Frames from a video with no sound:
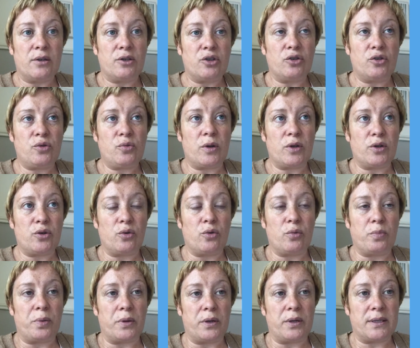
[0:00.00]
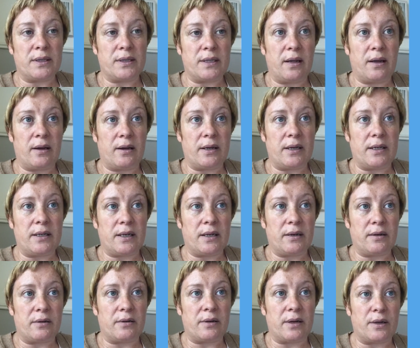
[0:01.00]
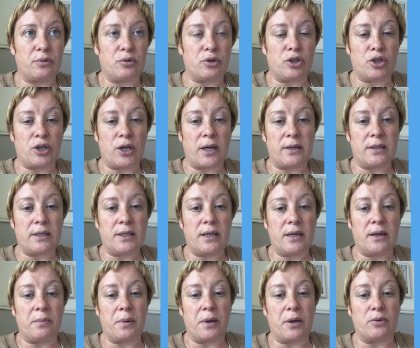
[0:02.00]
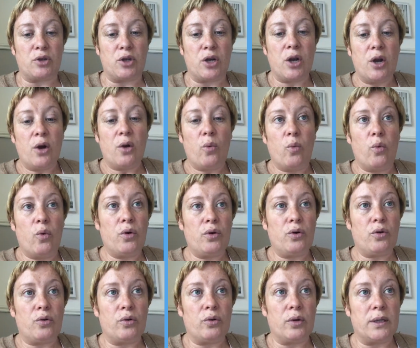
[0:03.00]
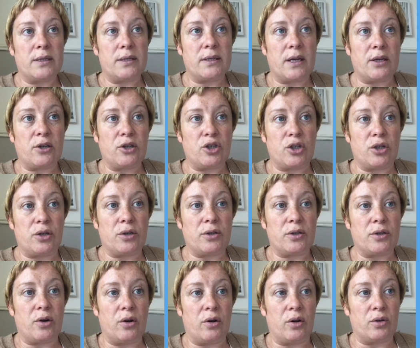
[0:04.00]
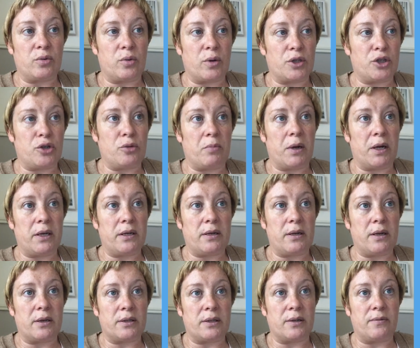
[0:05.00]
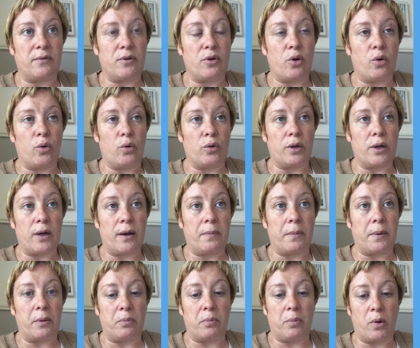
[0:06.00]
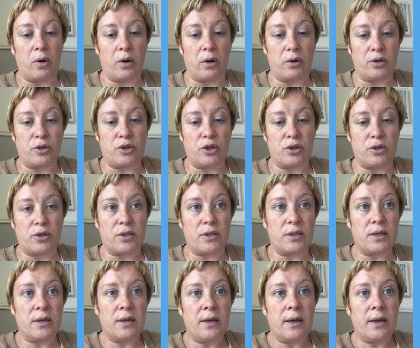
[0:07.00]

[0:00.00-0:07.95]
Just want to open a slide here now to chat to you about. One whole section is called what you might not have known about mortgages.